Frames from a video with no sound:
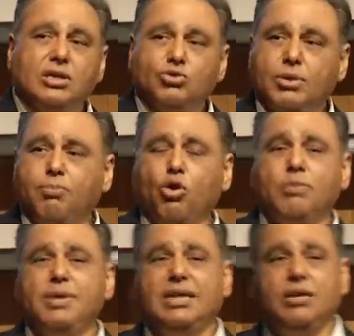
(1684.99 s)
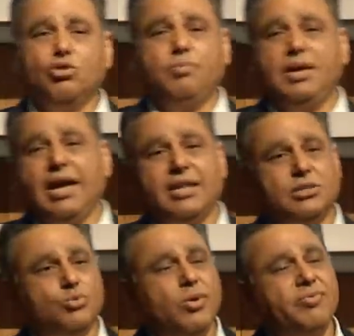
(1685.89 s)
So a board meeting could be
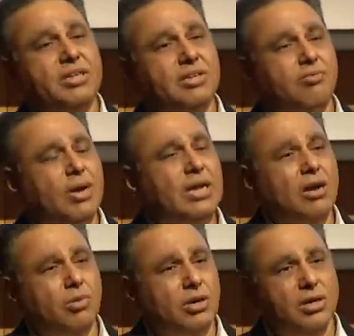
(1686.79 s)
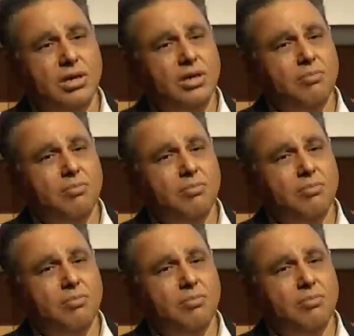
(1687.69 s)
as swift as a 1 hour,